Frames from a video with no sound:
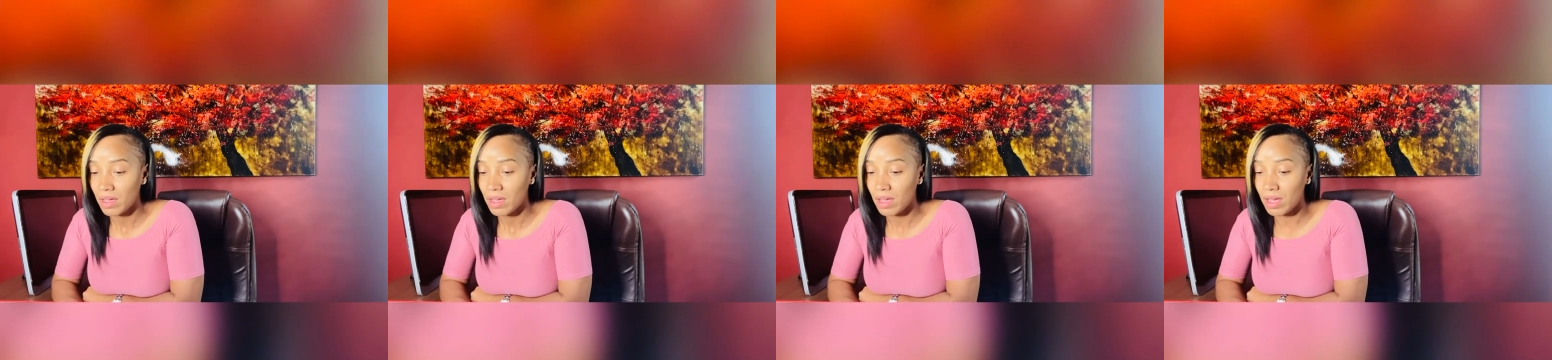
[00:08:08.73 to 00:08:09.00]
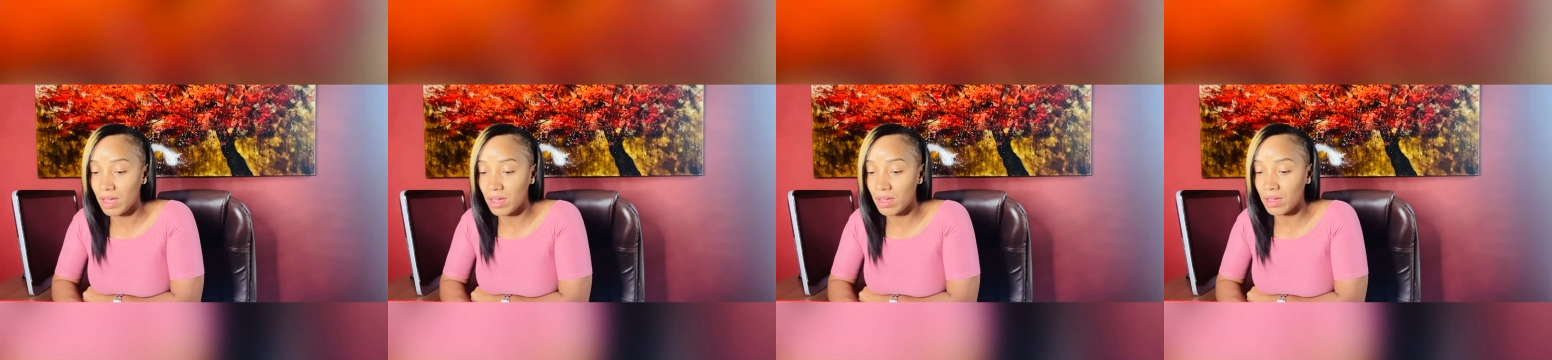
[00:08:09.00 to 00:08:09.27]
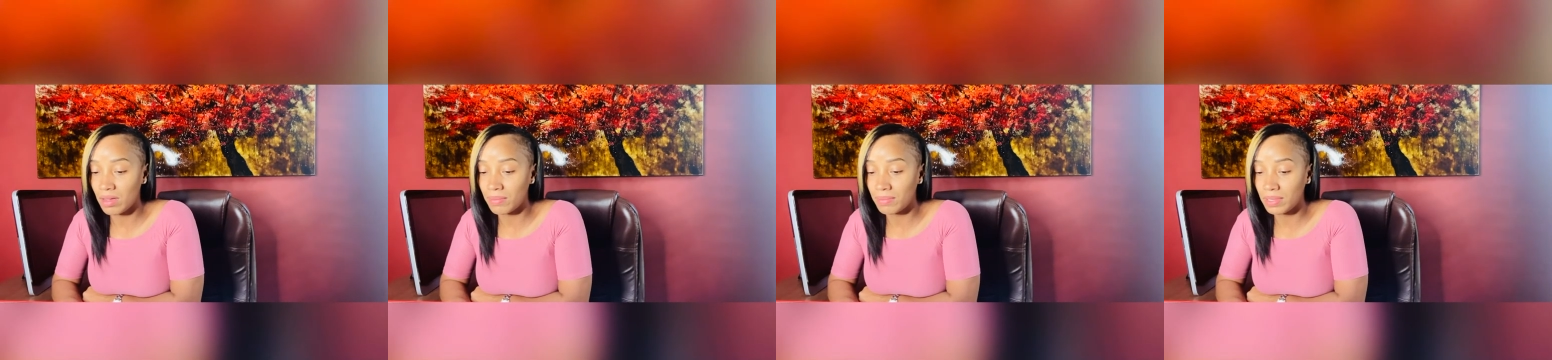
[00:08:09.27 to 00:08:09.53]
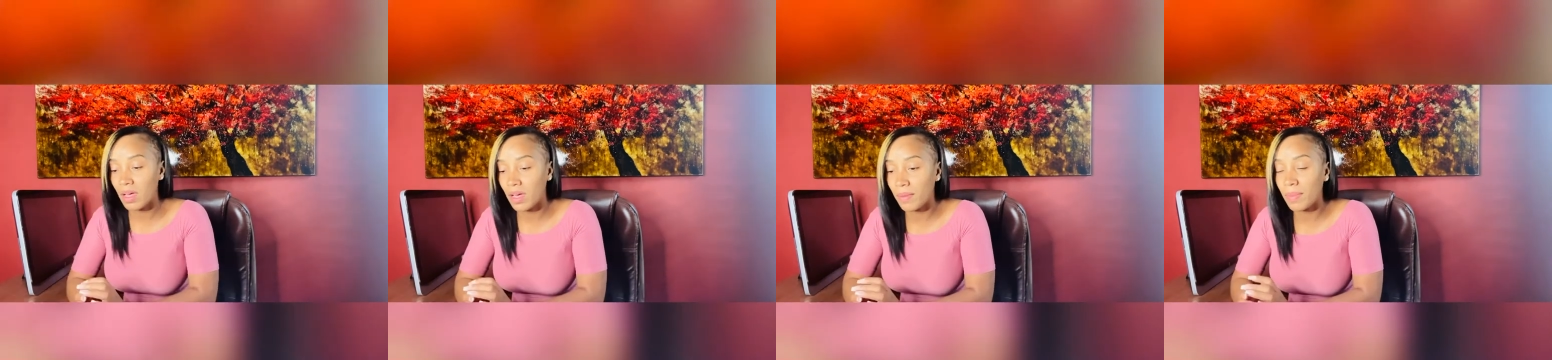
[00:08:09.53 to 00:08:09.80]

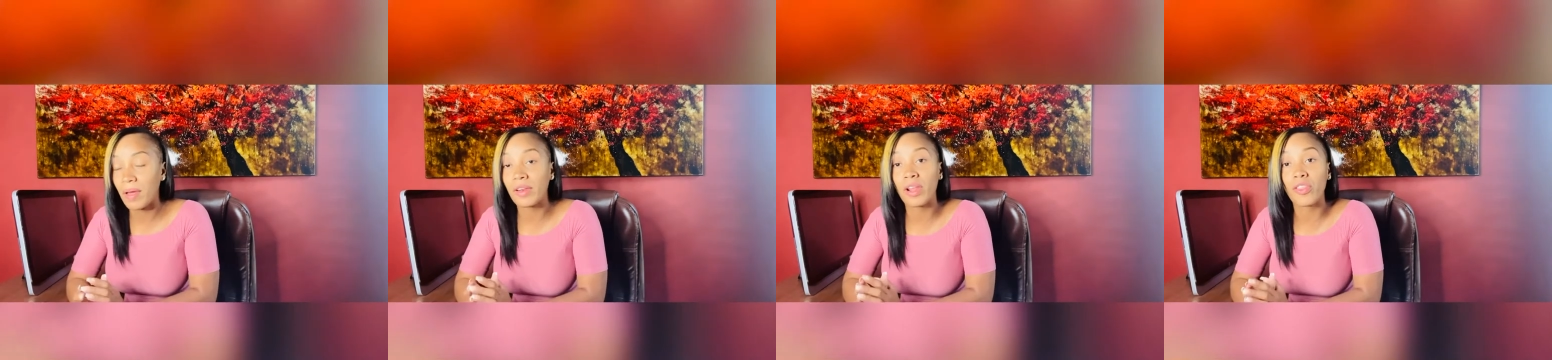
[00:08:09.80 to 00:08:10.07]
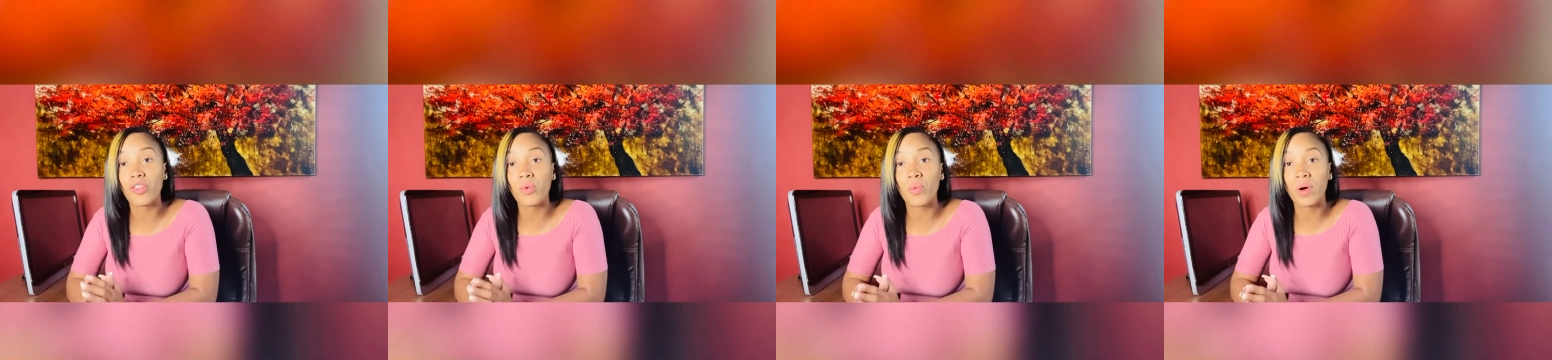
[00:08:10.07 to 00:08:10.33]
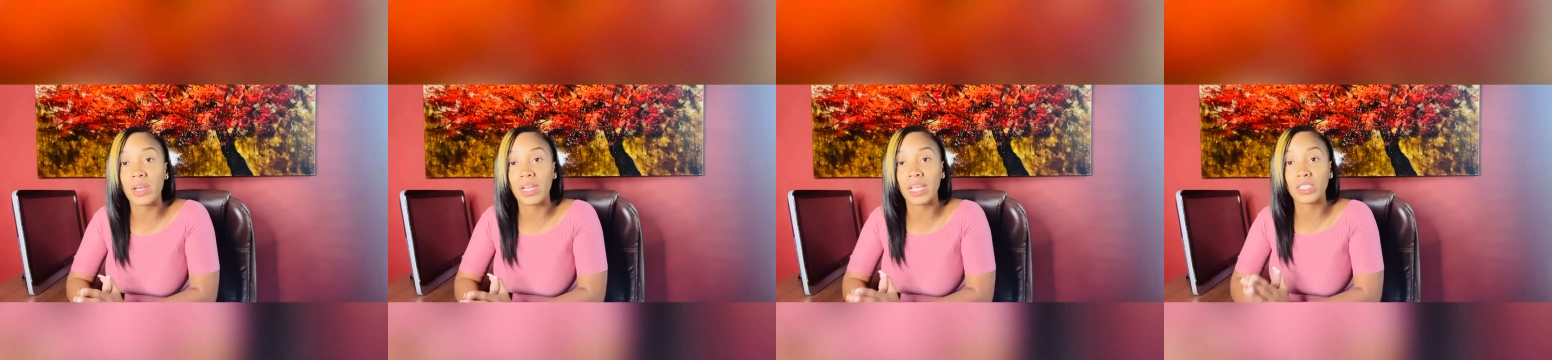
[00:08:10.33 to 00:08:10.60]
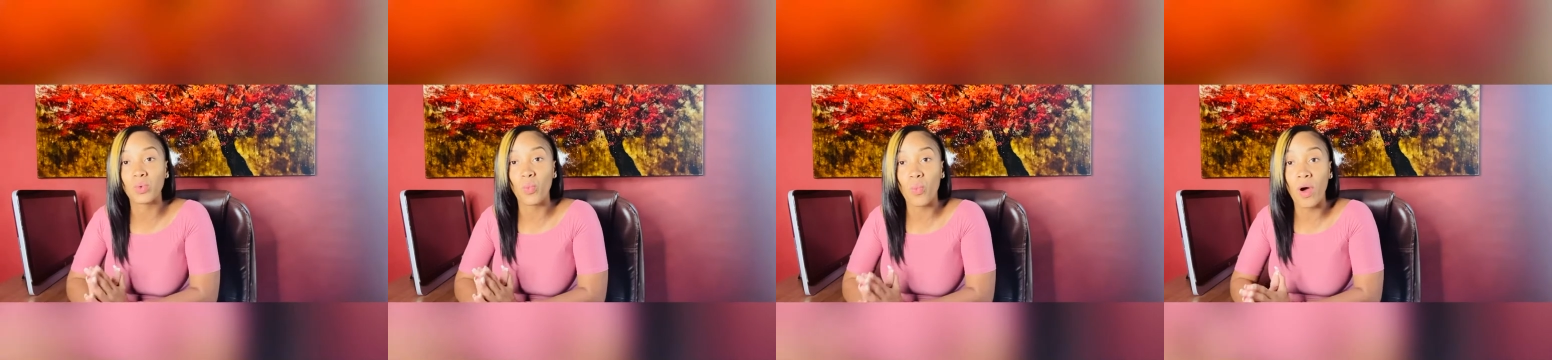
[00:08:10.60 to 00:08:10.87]
Another one
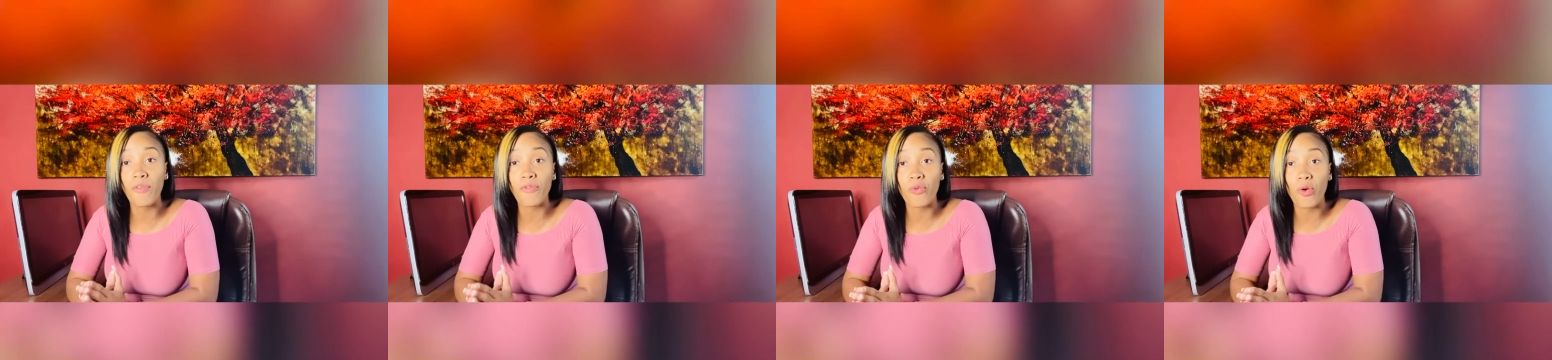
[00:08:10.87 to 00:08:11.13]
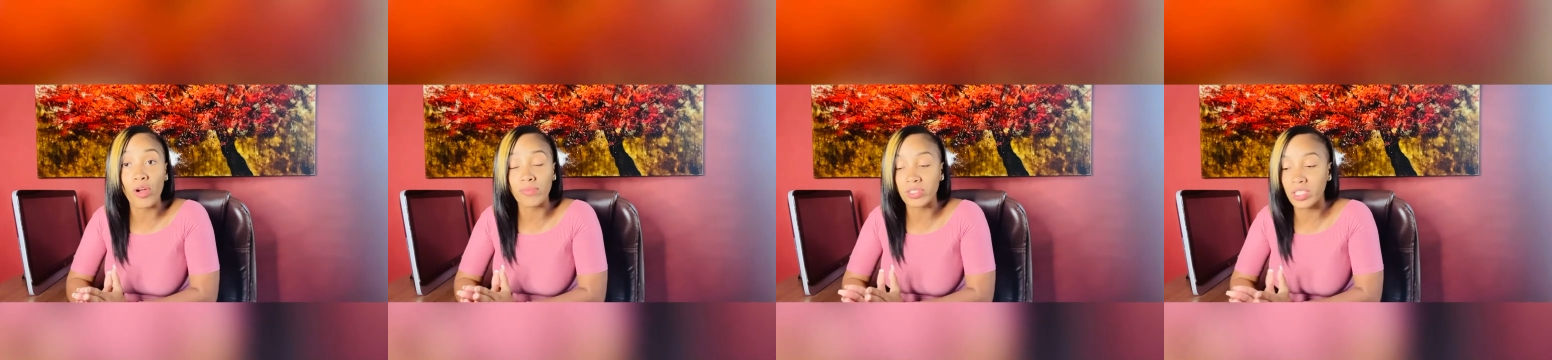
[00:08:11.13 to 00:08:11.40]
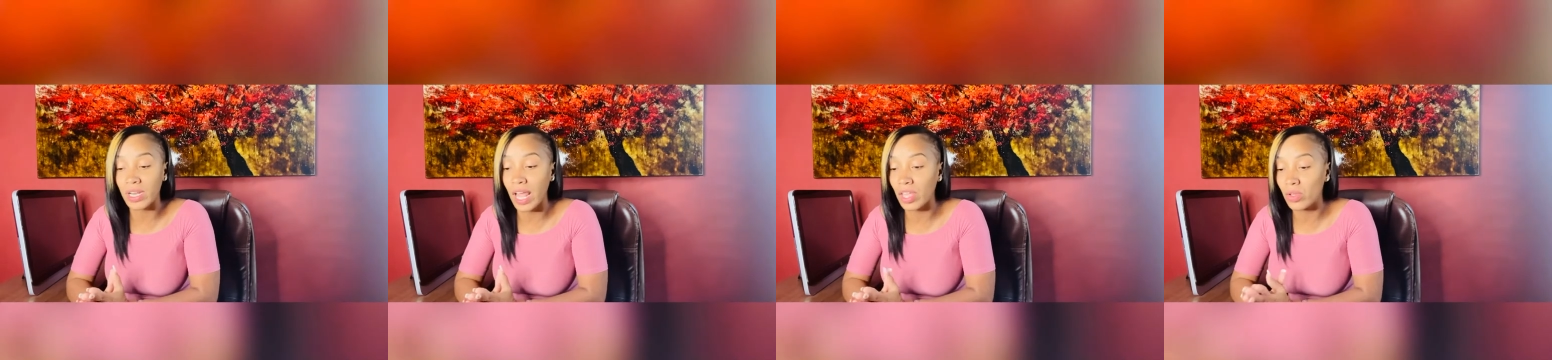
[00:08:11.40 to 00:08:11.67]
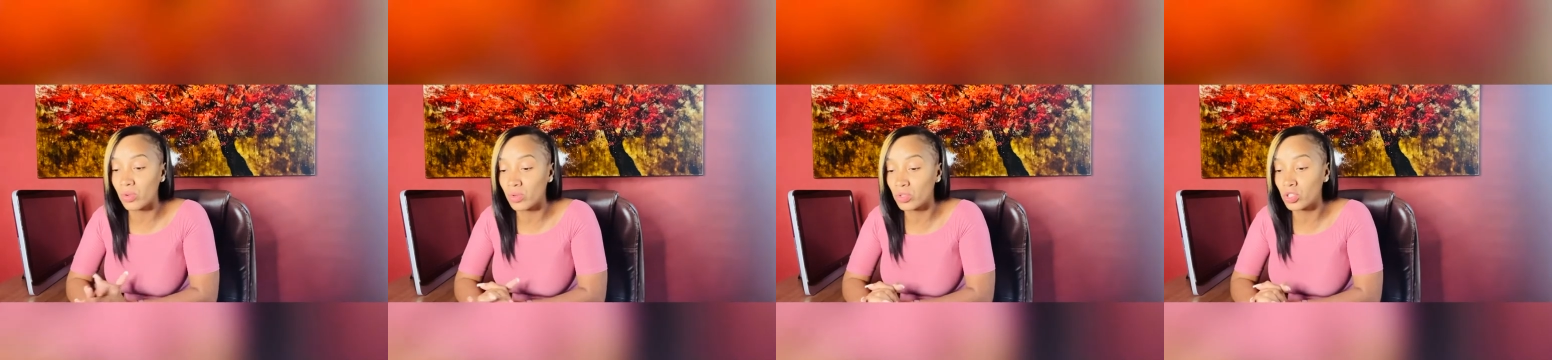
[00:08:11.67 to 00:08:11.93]
is, what form should I
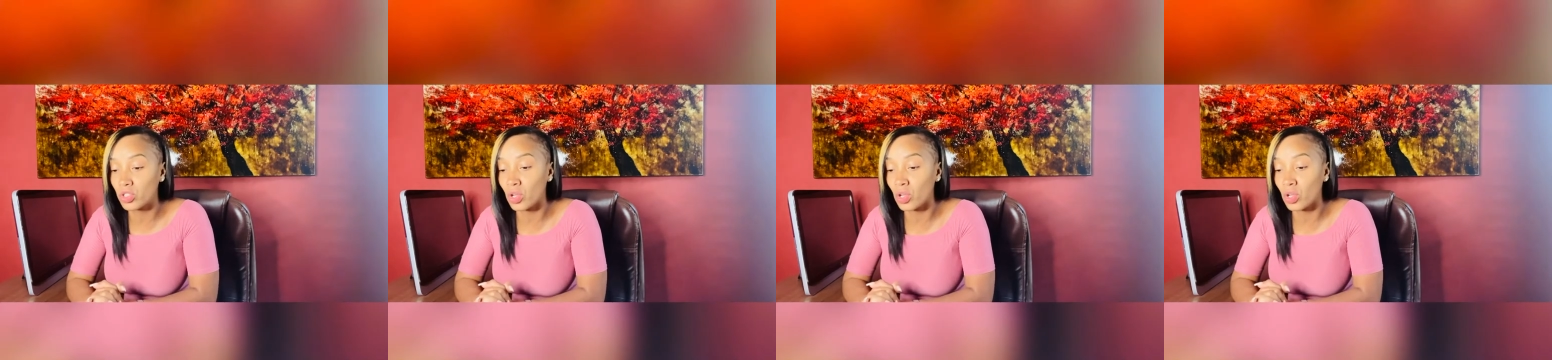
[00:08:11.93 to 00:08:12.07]
use?